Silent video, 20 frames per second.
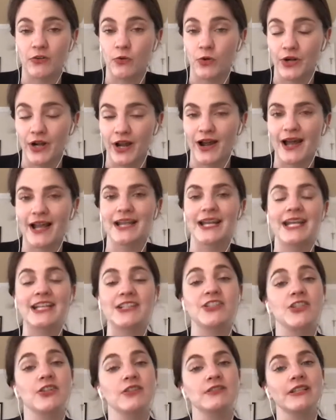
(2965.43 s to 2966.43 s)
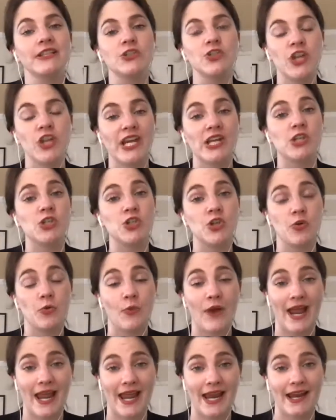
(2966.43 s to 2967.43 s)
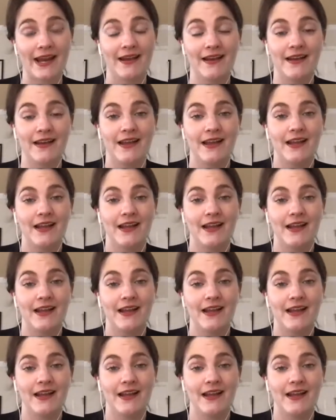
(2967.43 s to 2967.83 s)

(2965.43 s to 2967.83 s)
or not, it certainly changed the way